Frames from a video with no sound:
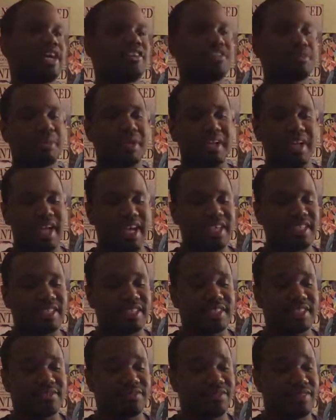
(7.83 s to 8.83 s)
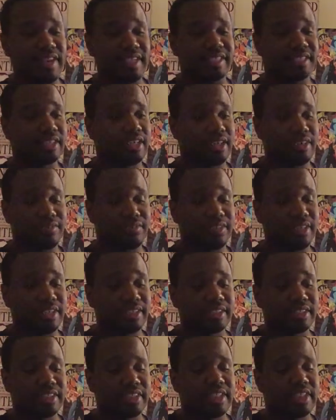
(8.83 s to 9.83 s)
everybody has faced off
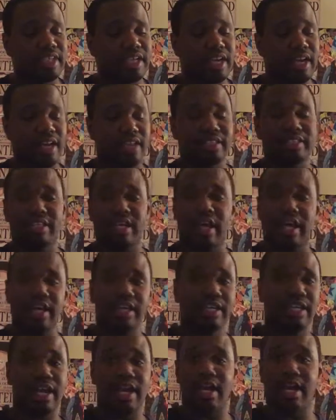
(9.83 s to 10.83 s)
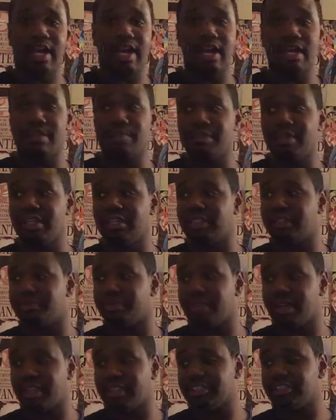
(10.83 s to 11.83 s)
this anti-anime
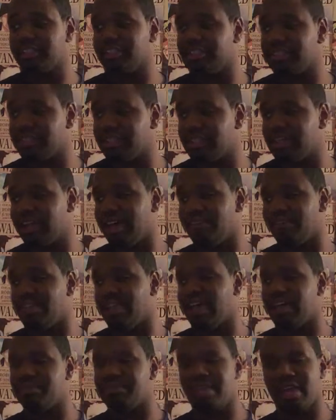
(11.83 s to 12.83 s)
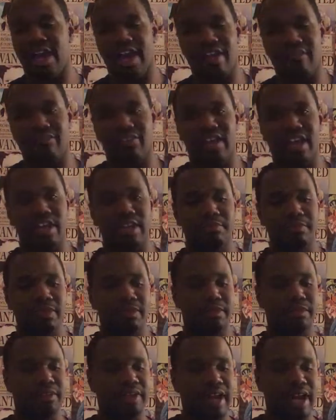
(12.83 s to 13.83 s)
depression, after
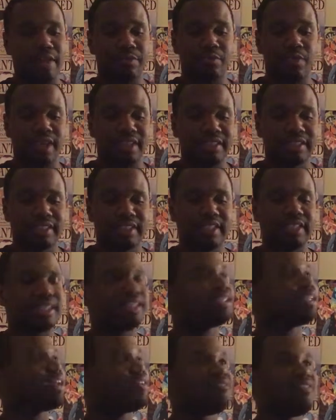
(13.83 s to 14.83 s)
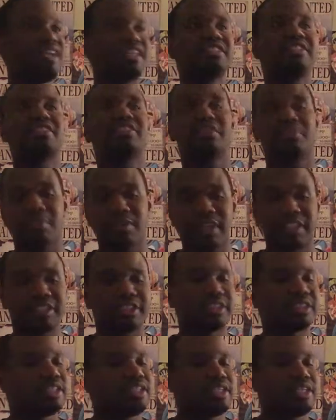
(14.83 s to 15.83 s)
anime NYC convention
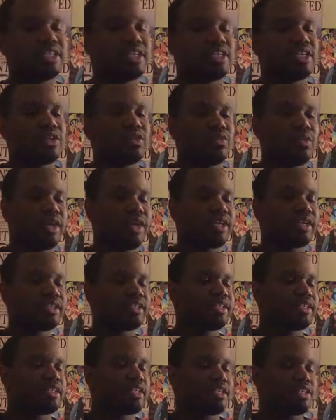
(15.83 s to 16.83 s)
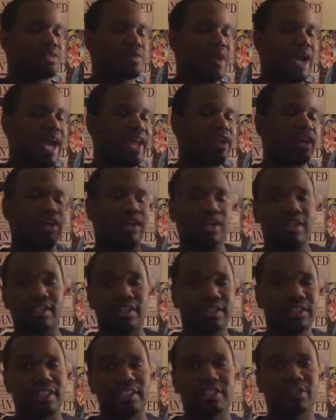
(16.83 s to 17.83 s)
depression, where you had
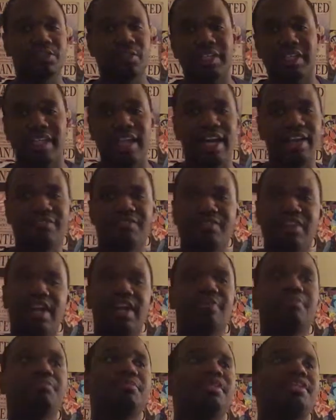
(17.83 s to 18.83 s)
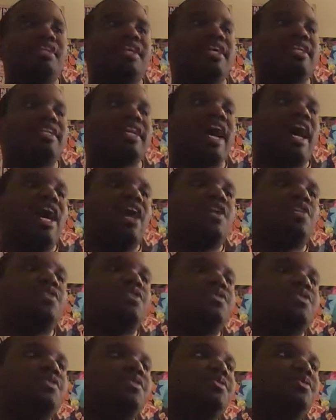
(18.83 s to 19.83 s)
all this weekend fun, but then
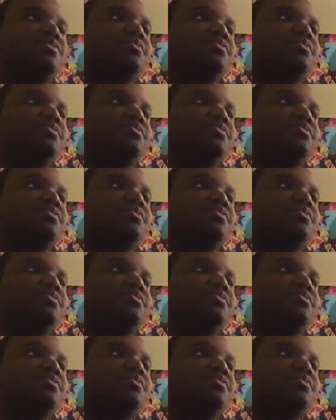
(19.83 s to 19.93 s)
now